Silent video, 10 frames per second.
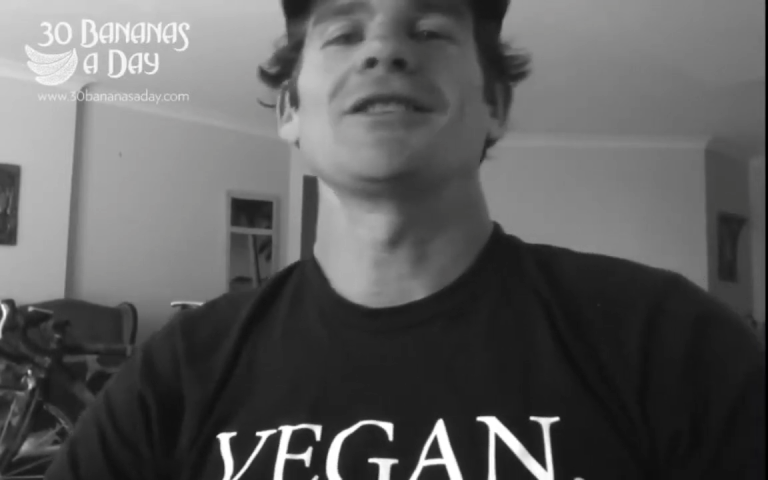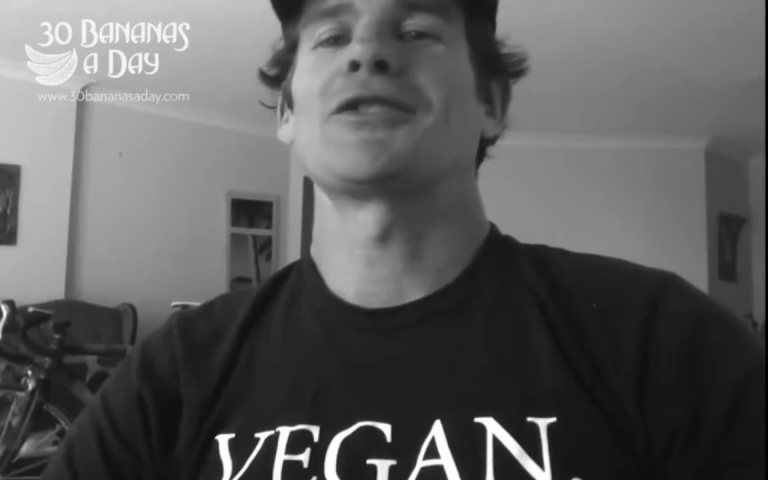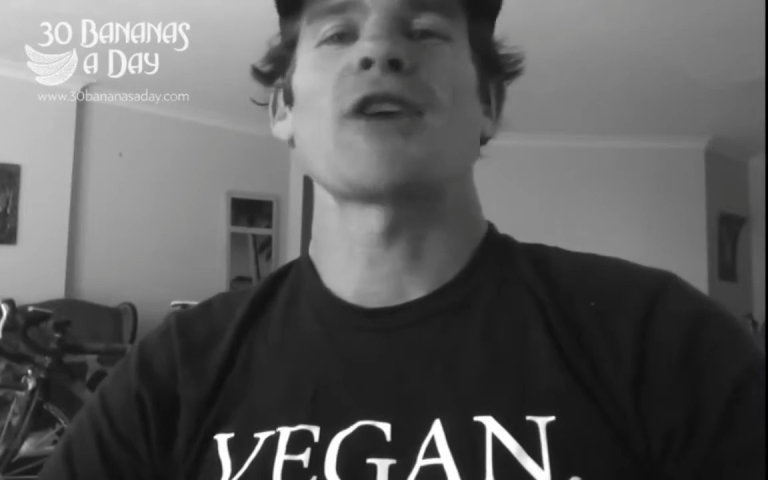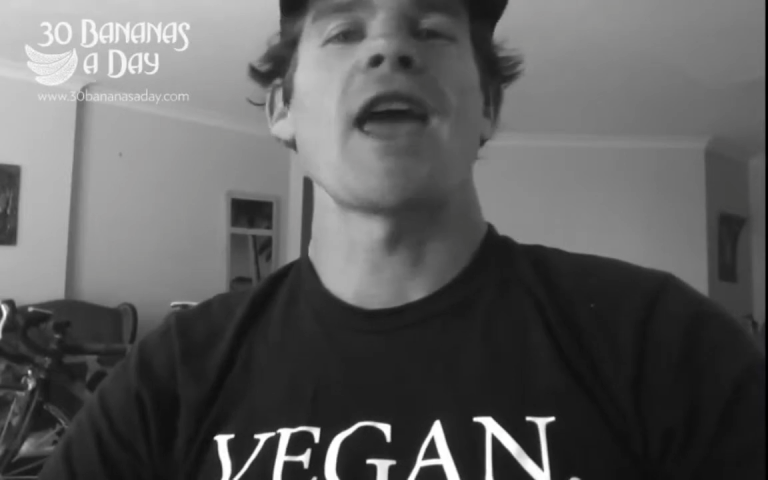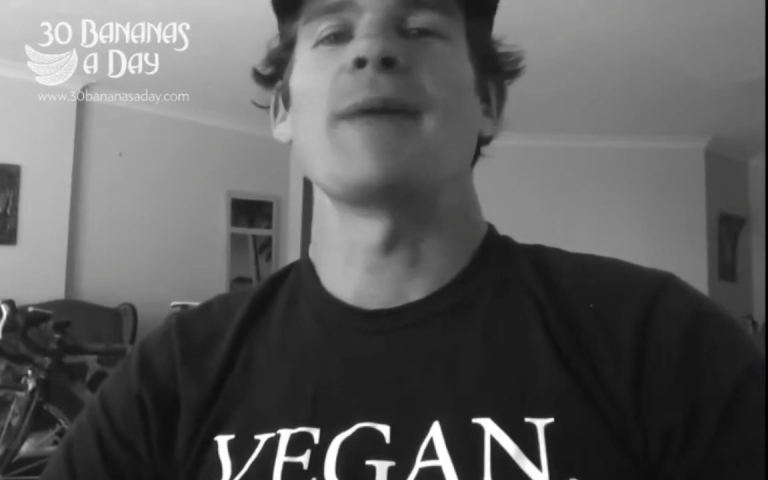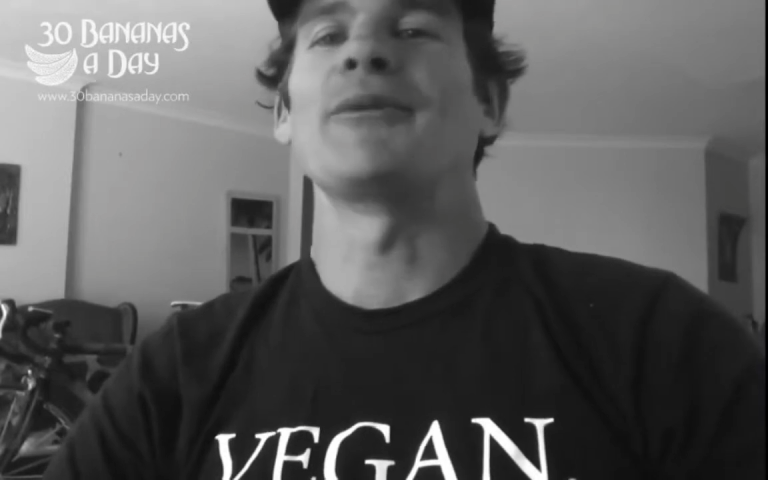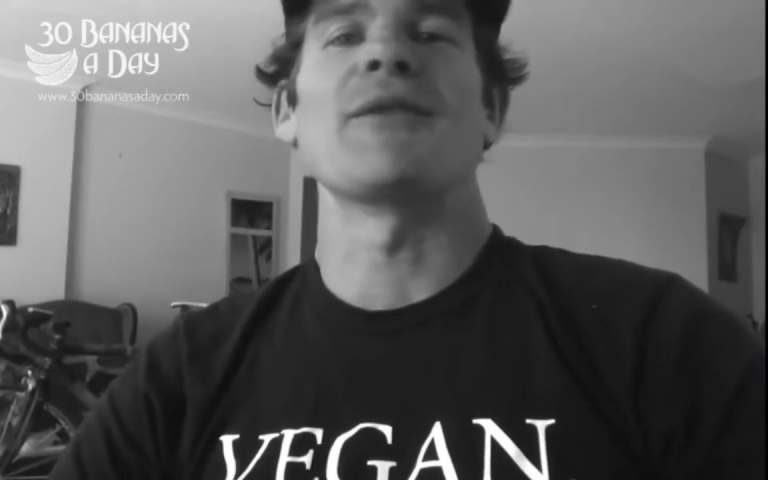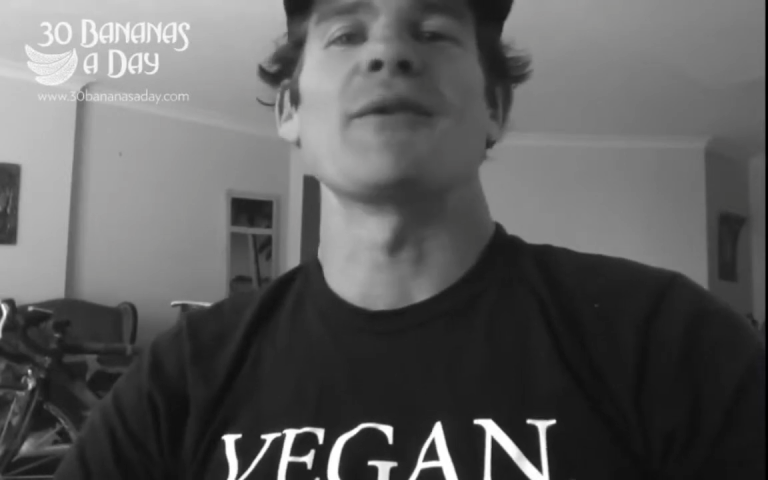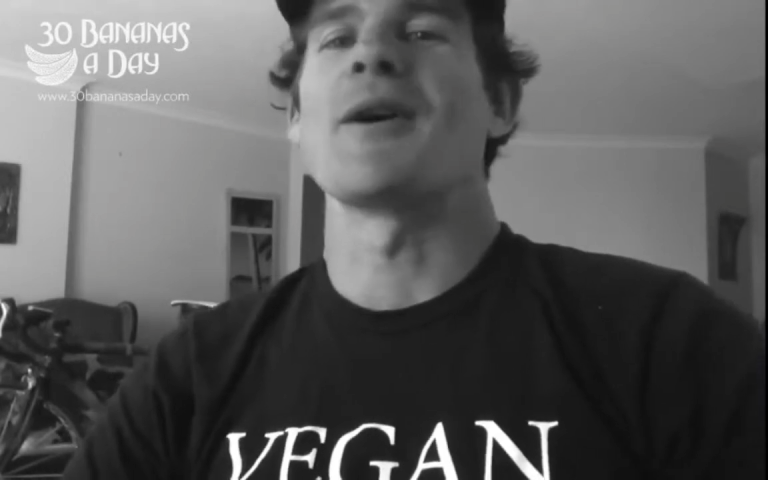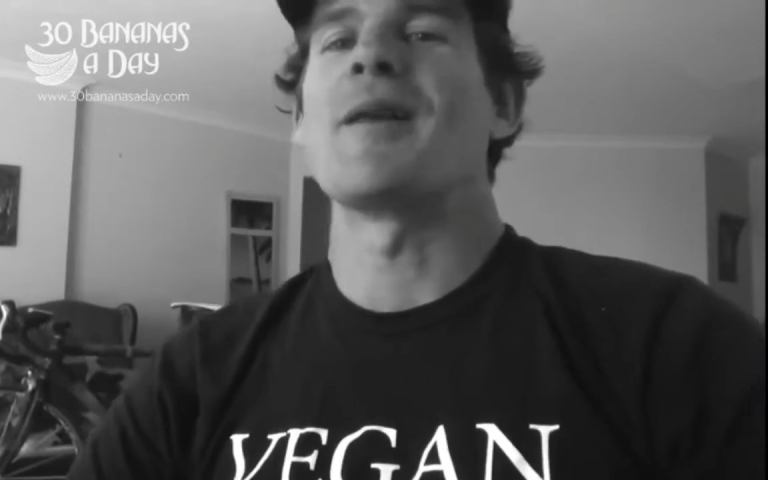scams
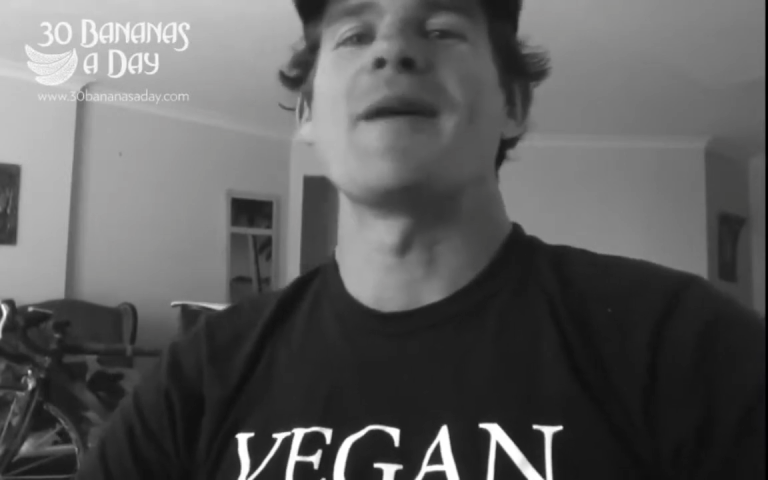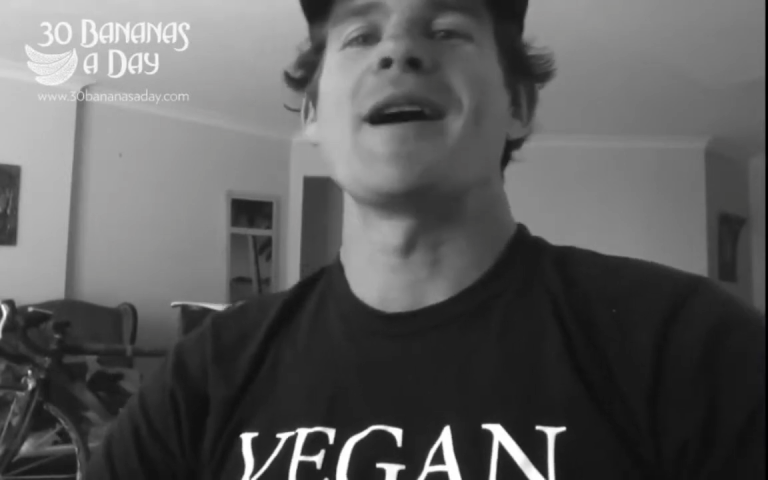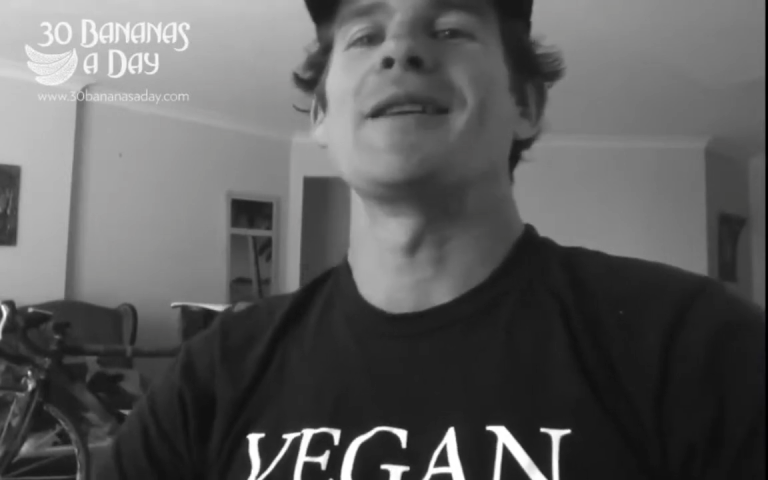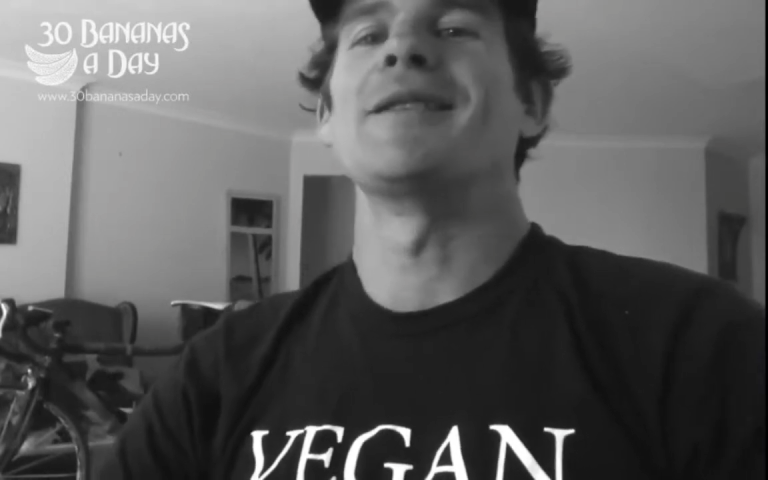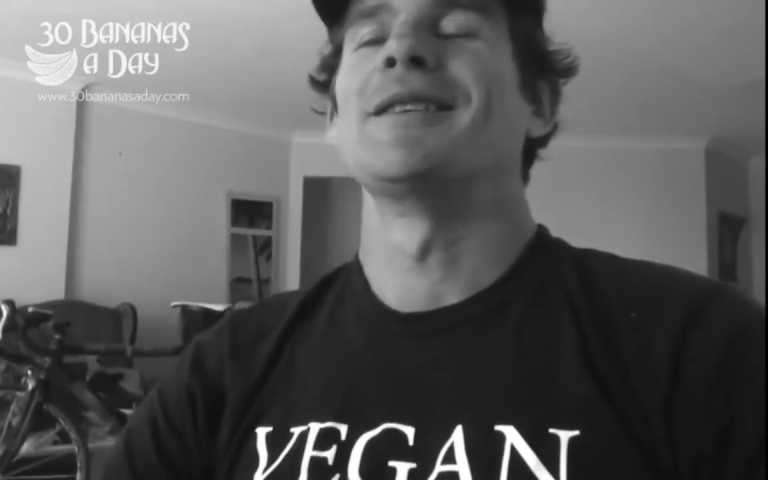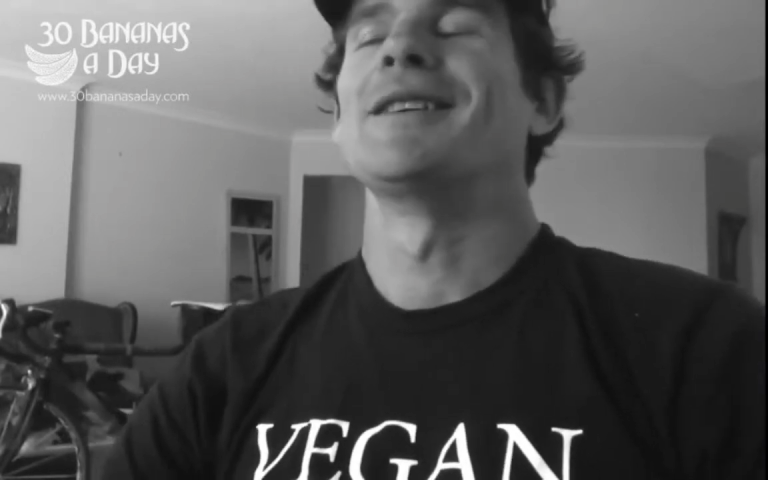everywhere, man.